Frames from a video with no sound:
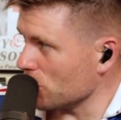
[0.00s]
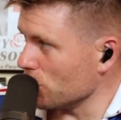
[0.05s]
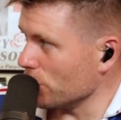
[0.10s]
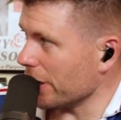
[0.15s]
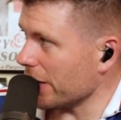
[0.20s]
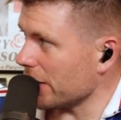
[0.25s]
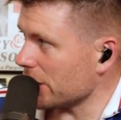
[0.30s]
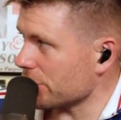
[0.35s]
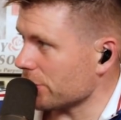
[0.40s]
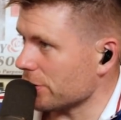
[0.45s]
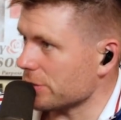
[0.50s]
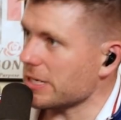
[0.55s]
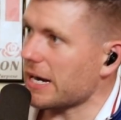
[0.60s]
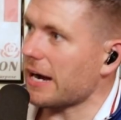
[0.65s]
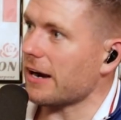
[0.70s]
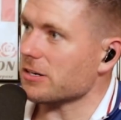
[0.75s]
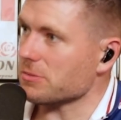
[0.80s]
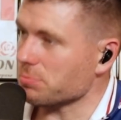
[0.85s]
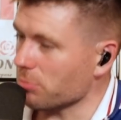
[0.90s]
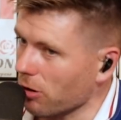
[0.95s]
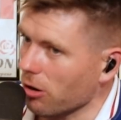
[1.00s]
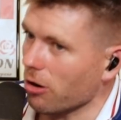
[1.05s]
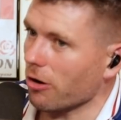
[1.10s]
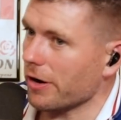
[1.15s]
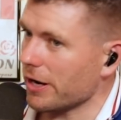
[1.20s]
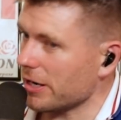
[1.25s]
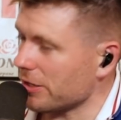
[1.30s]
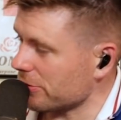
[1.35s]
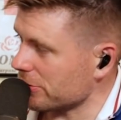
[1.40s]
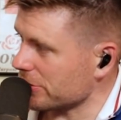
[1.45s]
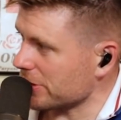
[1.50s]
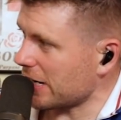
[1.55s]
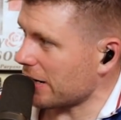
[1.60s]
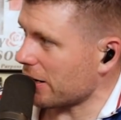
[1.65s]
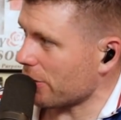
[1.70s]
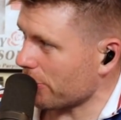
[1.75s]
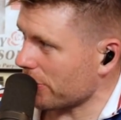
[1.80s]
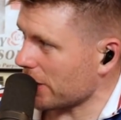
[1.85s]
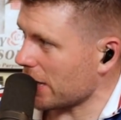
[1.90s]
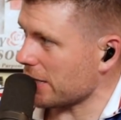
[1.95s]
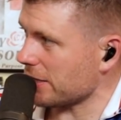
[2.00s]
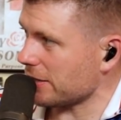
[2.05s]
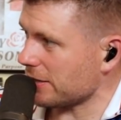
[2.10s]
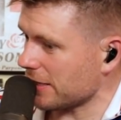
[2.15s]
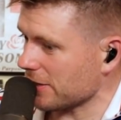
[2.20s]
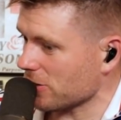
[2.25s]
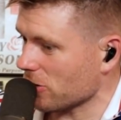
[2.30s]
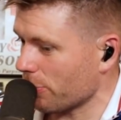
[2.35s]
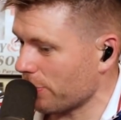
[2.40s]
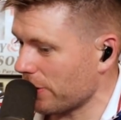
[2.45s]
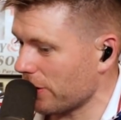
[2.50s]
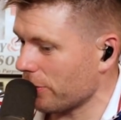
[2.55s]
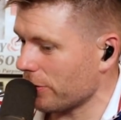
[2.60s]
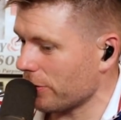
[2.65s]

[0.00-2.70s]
you'd enter a tart, more would enter a tart, and then they'd come